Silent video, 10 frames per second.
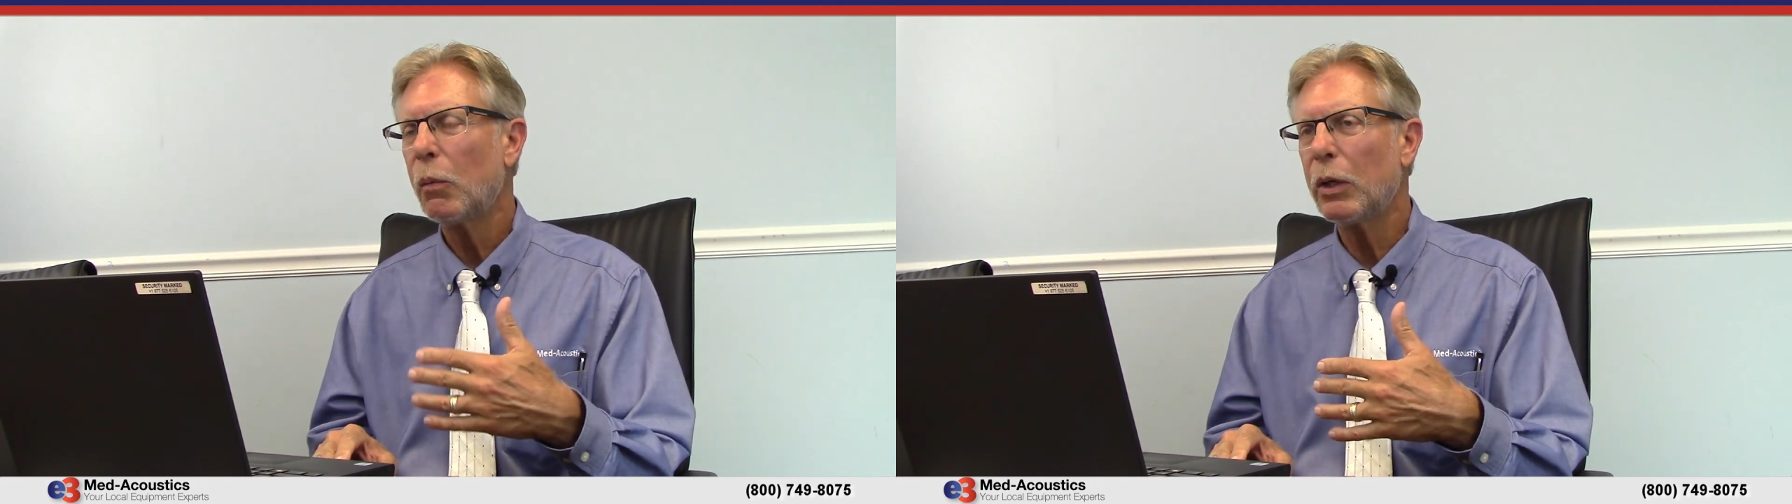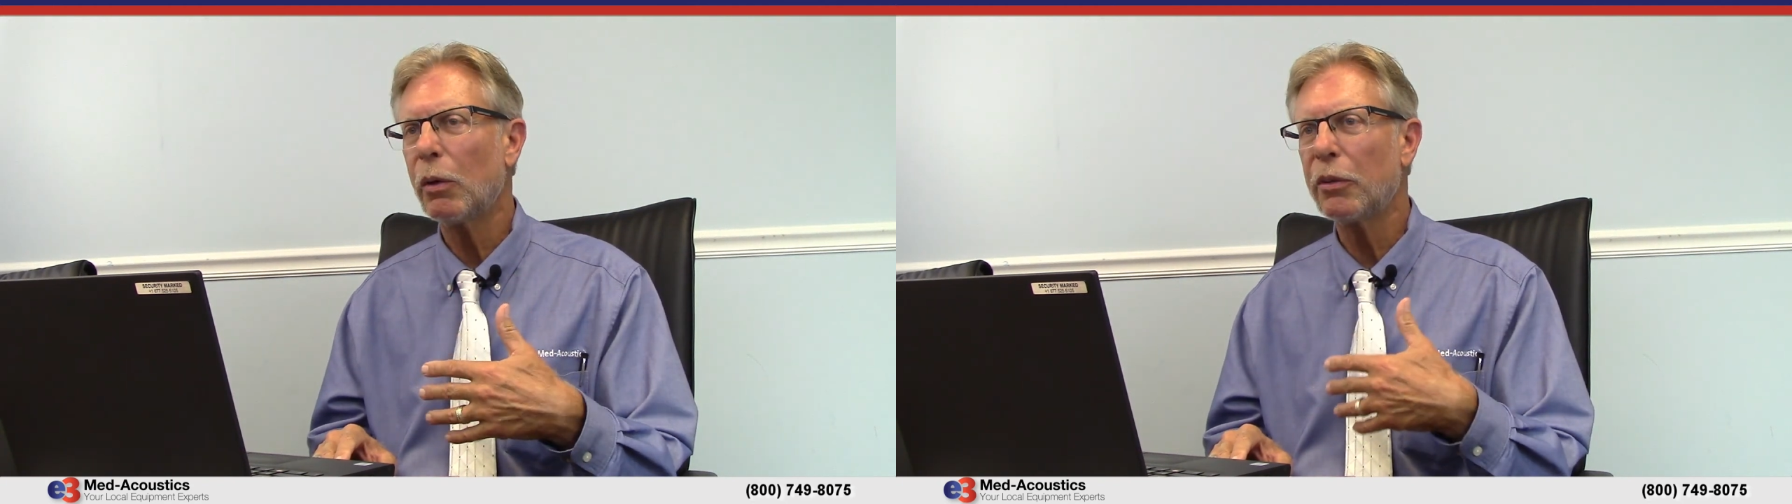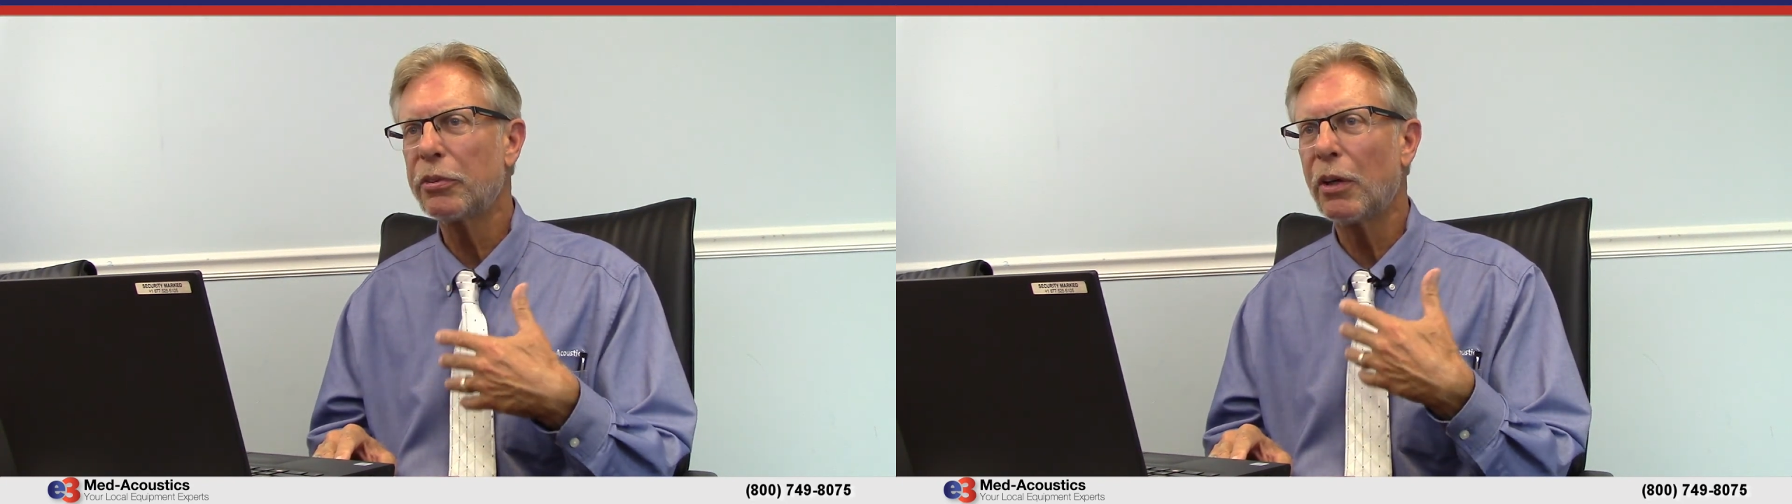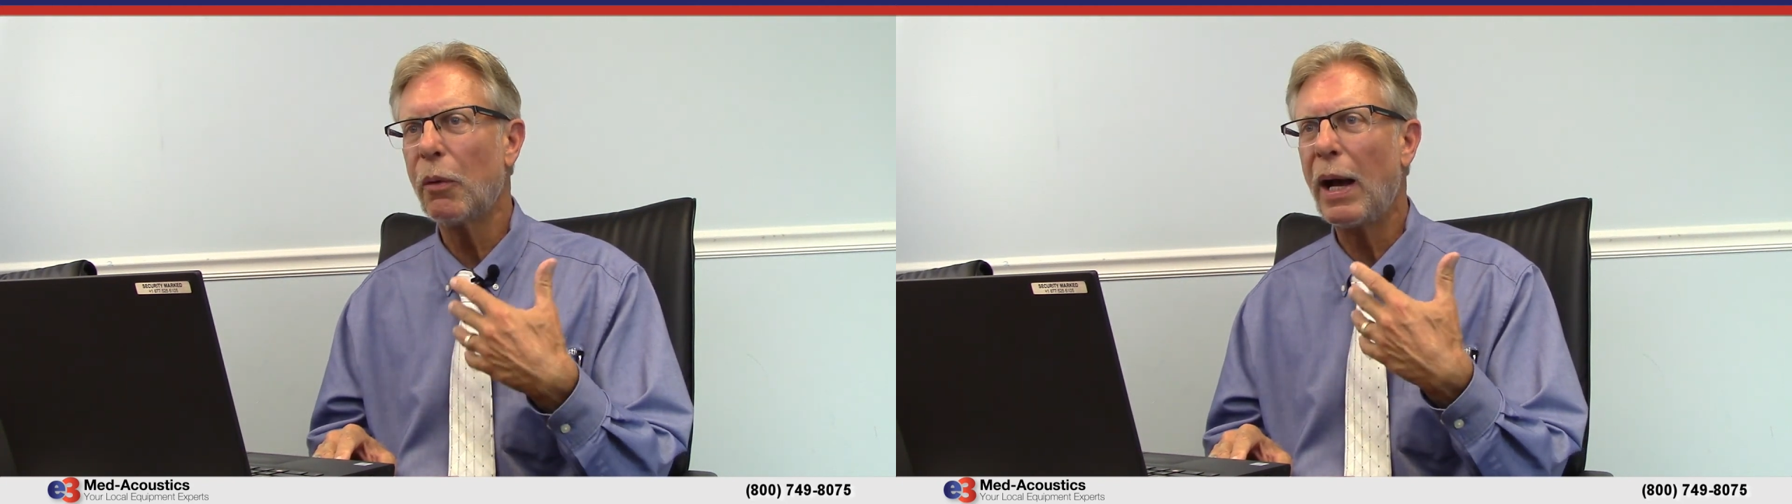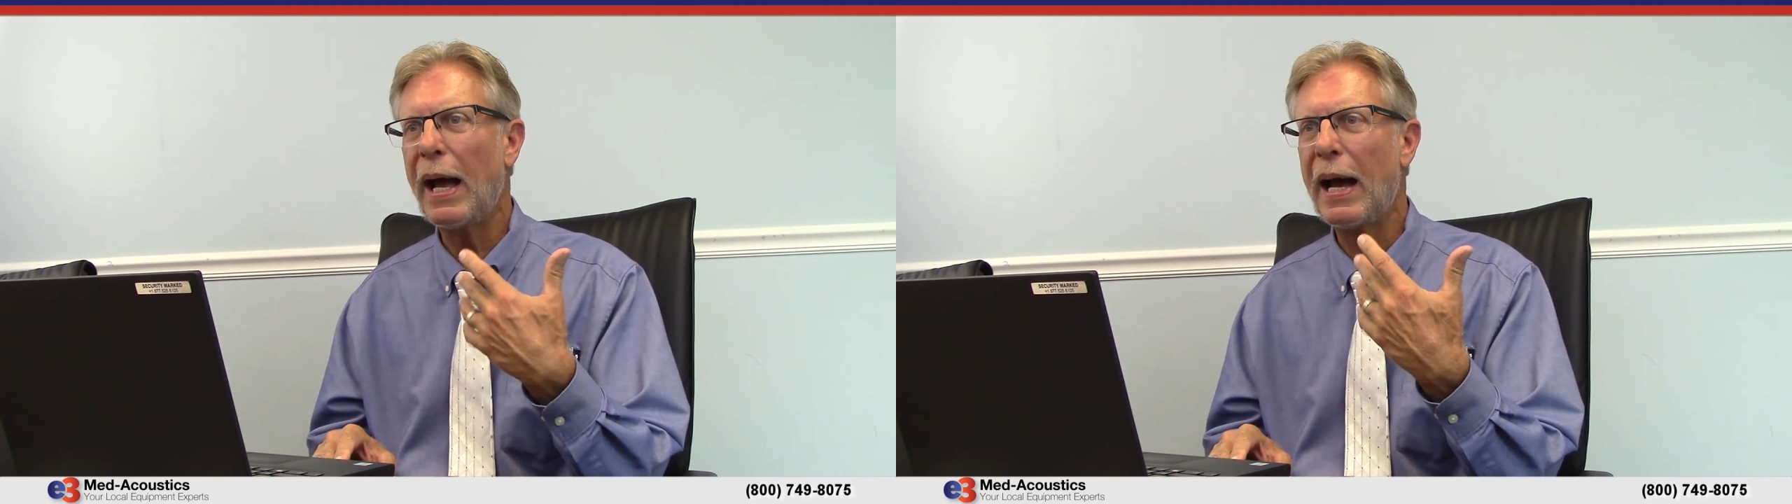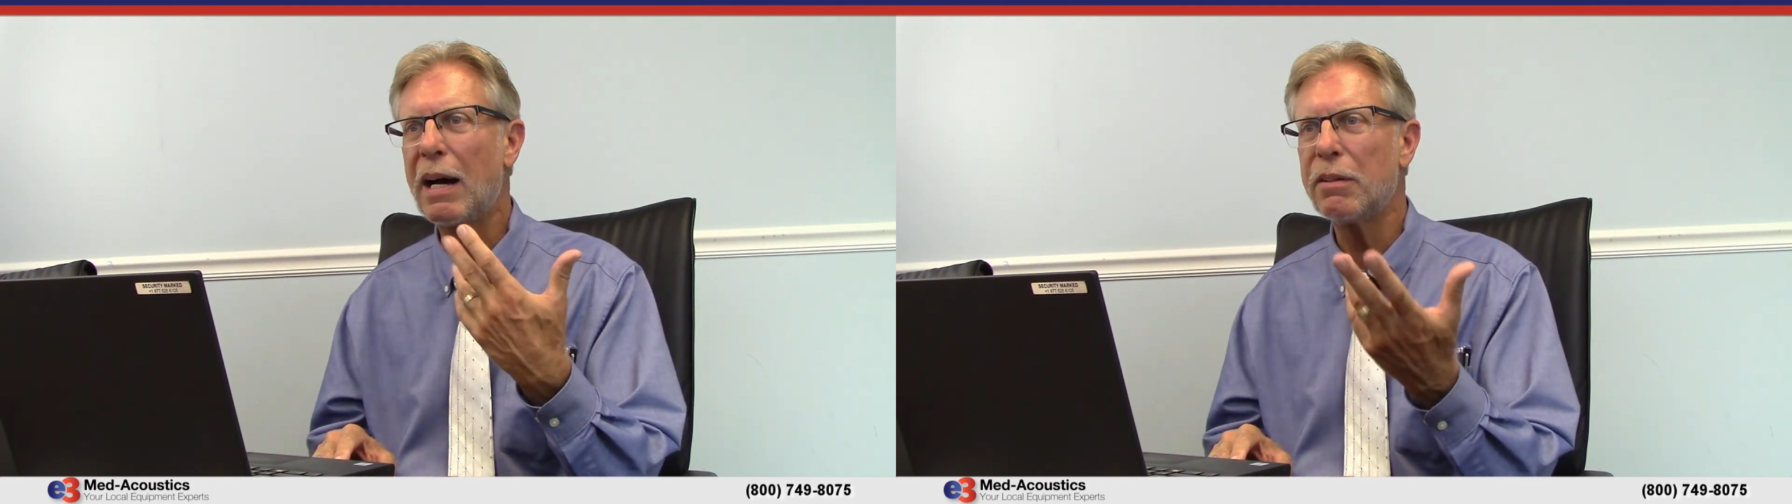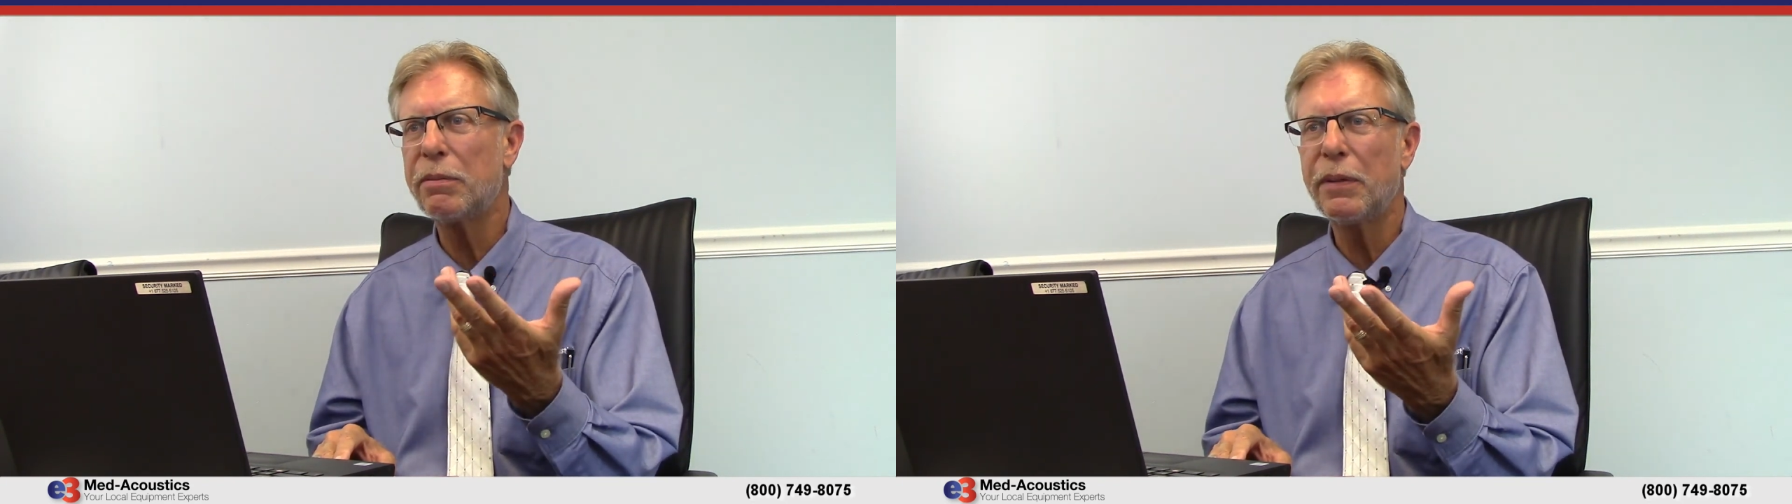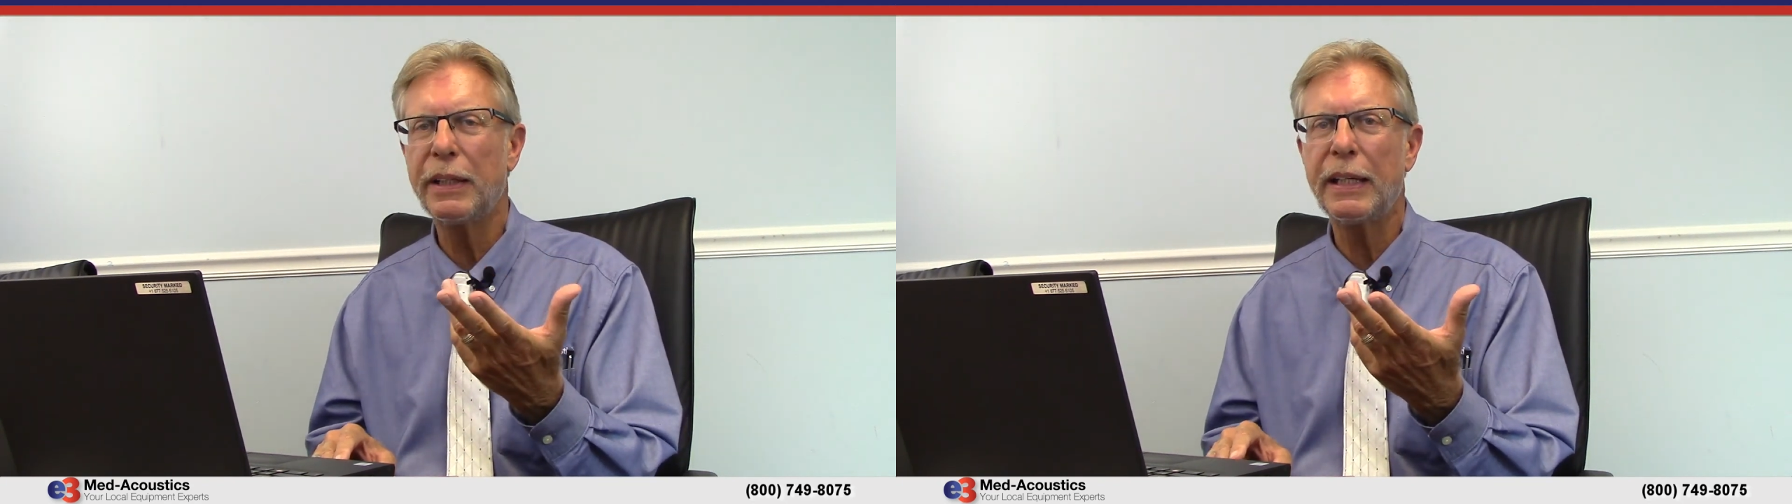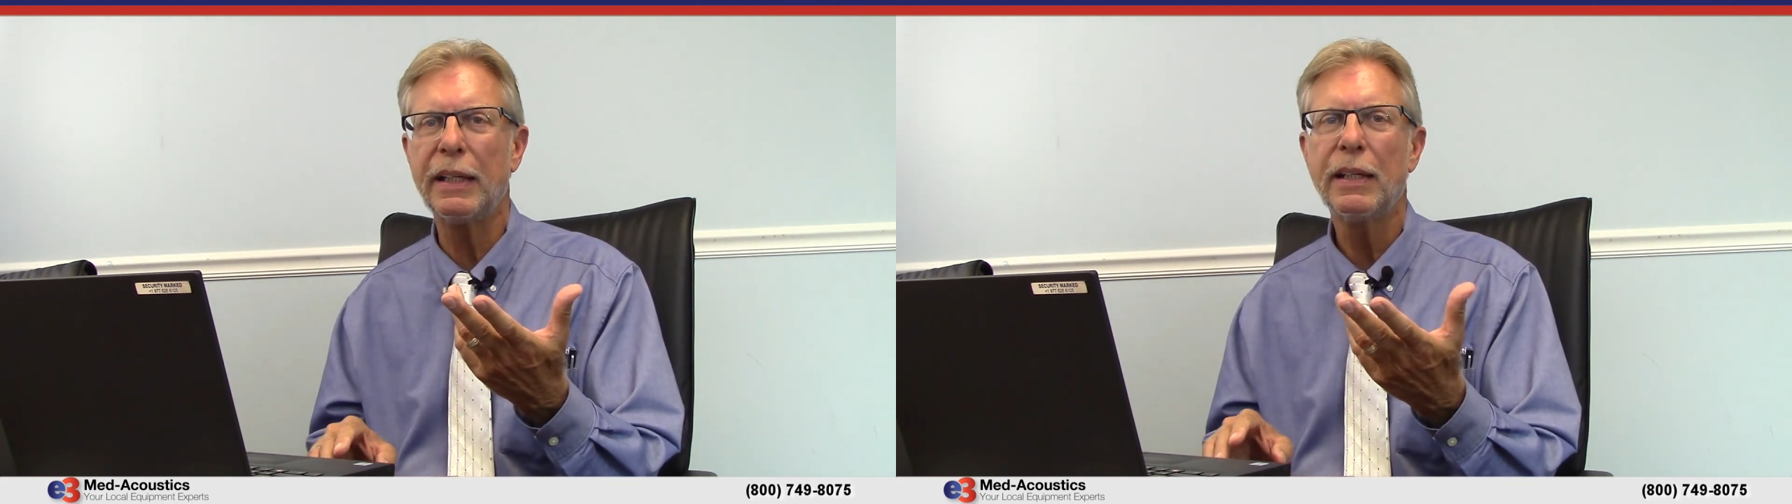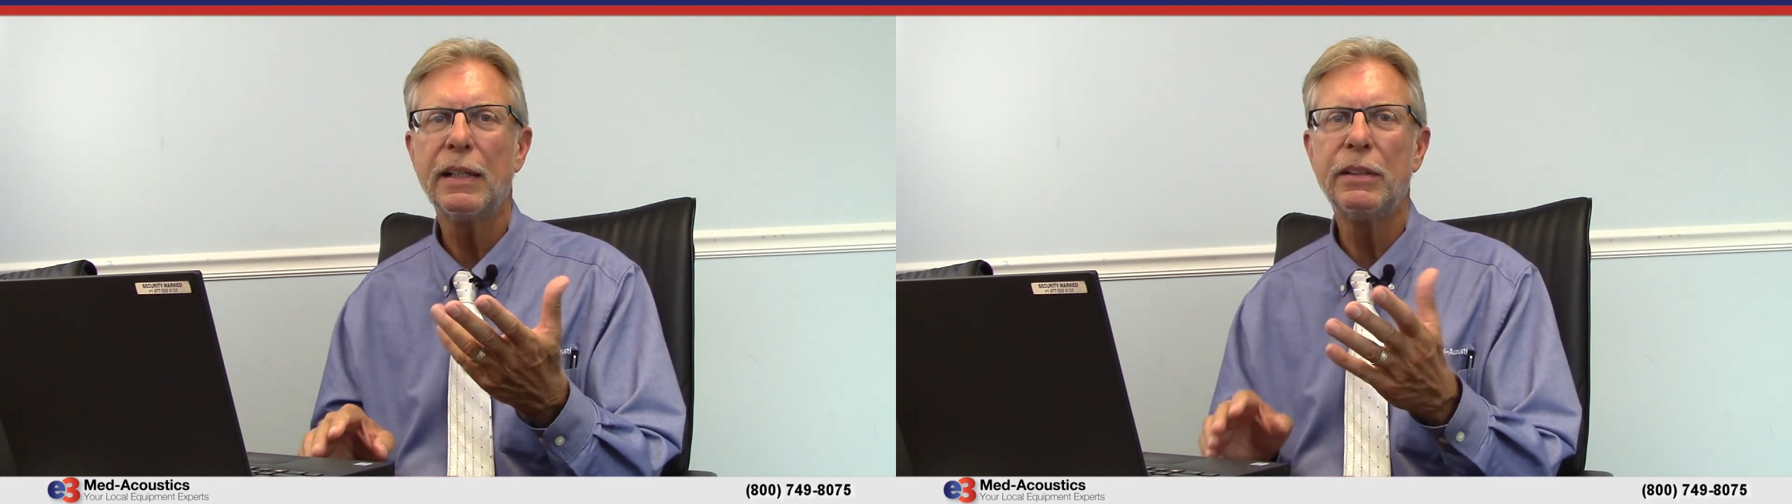We also have
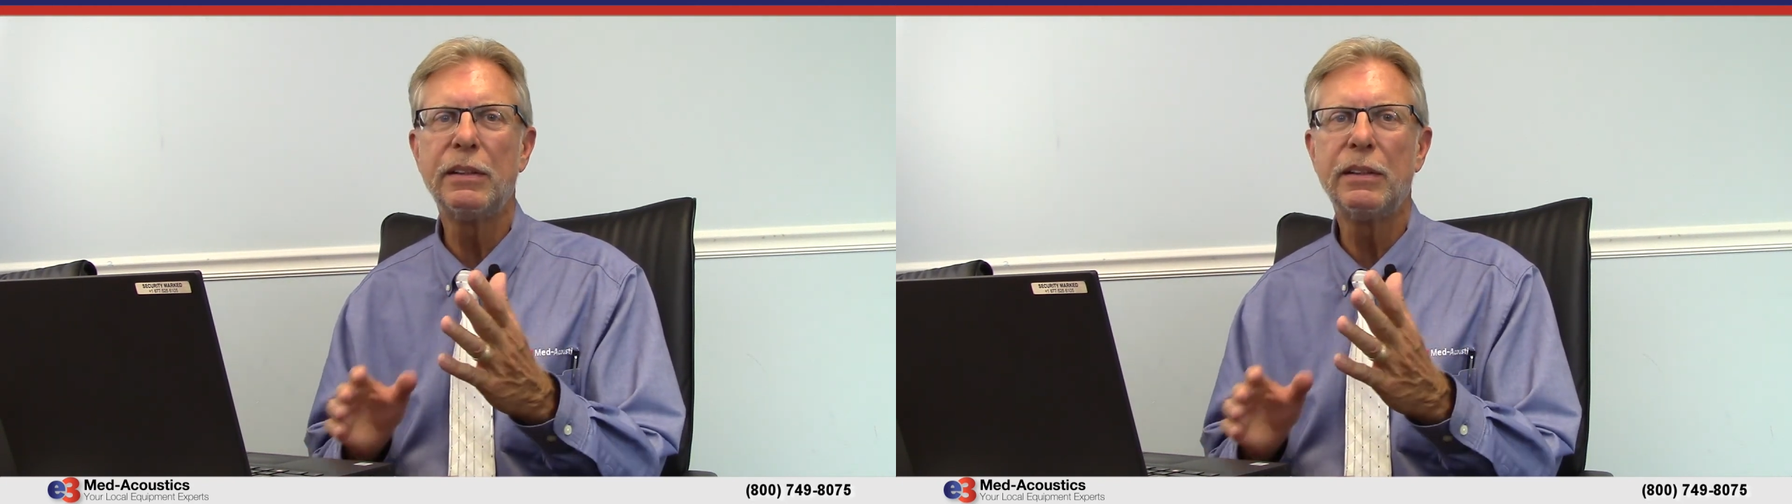the